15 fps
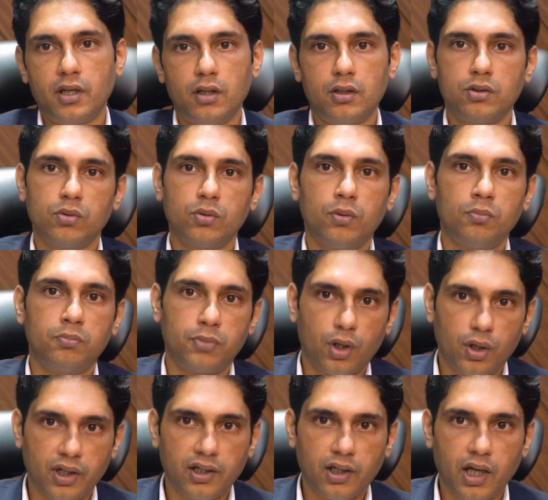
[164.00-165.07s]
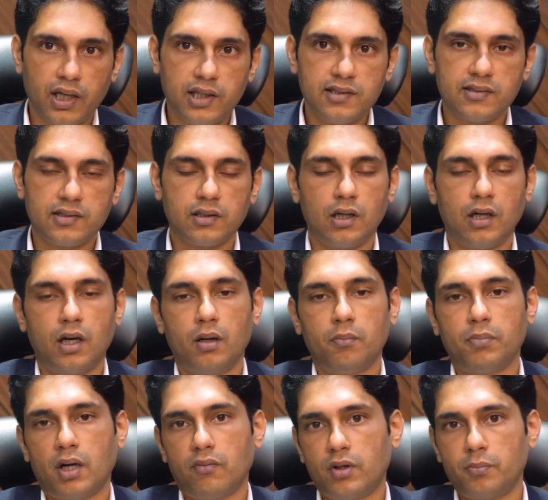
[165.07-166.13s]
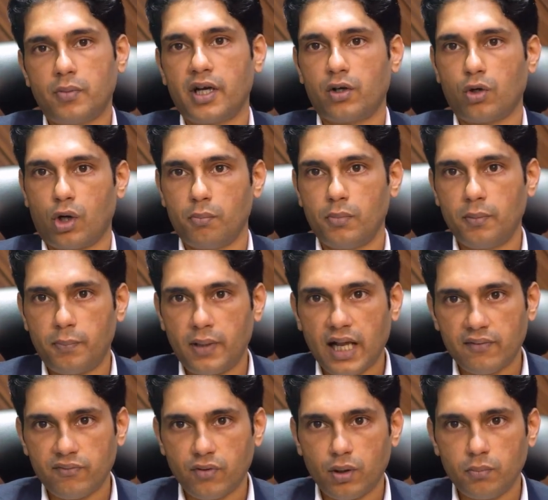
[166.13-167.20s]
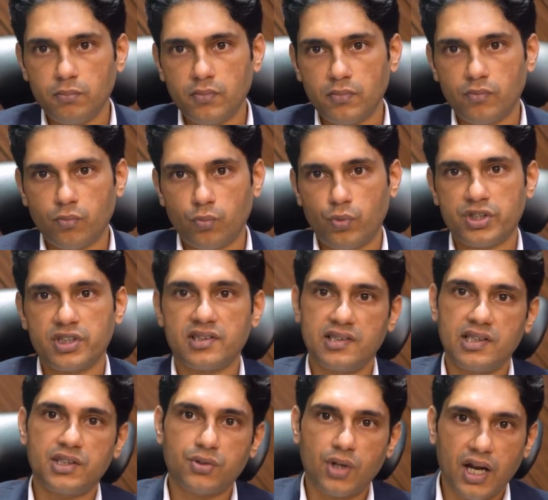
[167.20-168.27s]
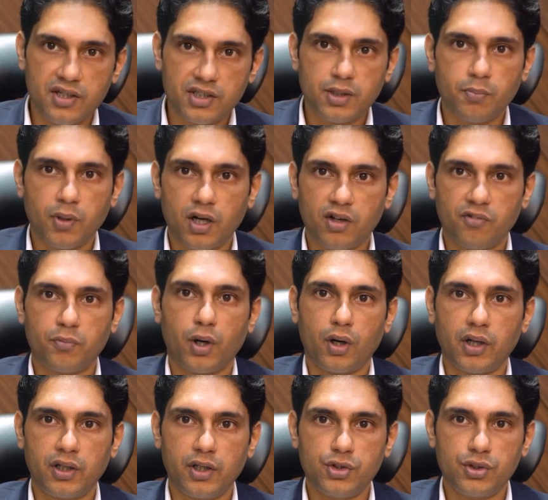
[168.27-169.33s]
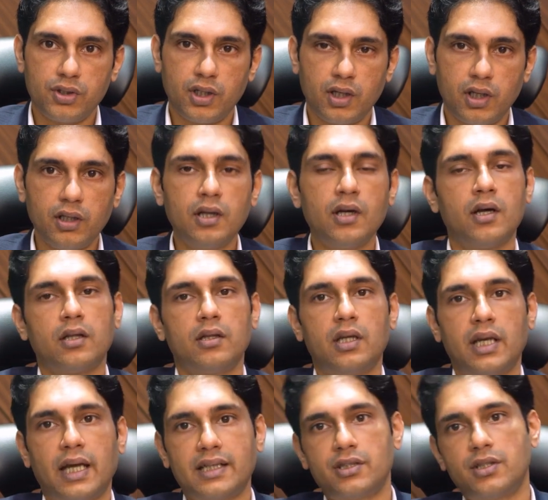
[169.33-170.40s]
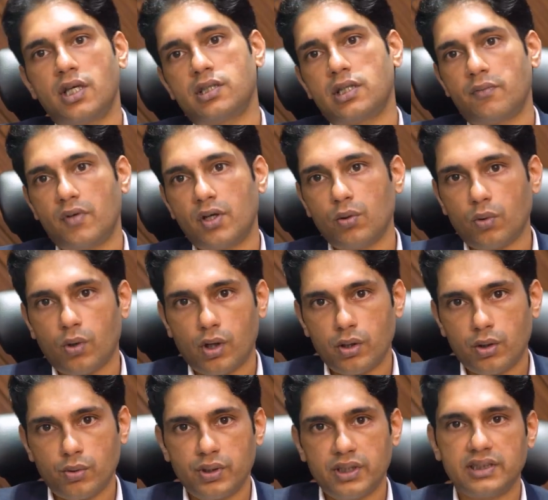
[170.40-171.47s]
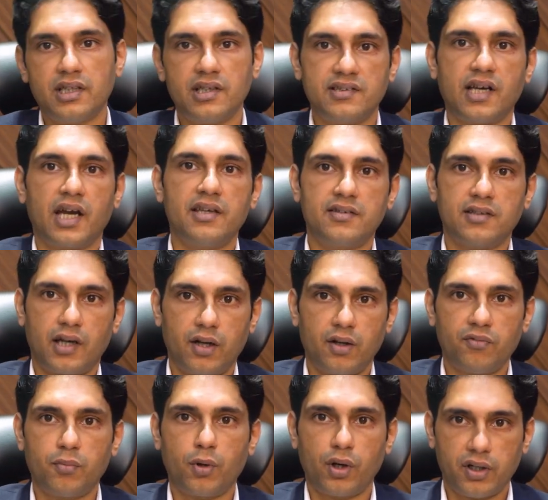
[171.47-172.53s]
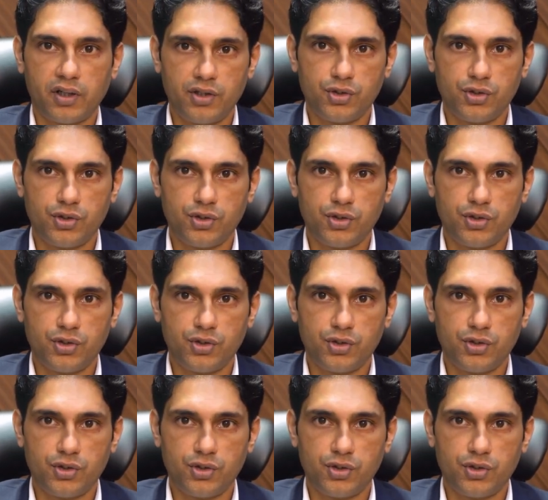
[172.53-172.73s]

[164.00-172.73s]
it into product lines powered by a common platform, which is the strategy part of product engineering, the next stage that we go on to is the design side of product